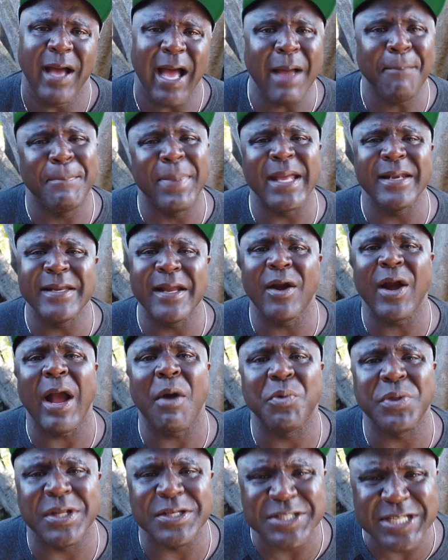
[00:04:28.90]
I've been there.
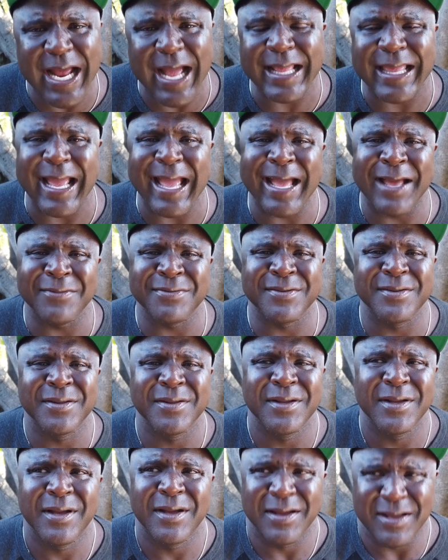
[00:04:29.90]
I was a jackass.
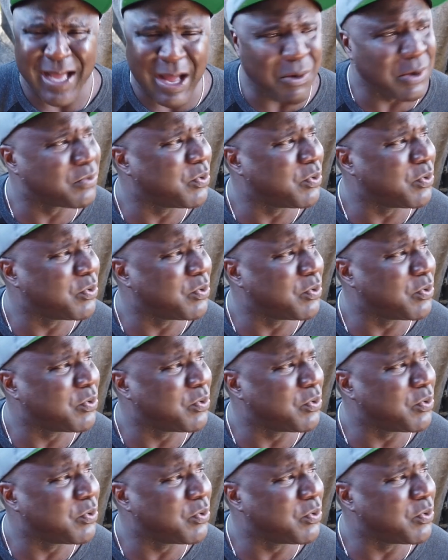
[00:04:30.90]
I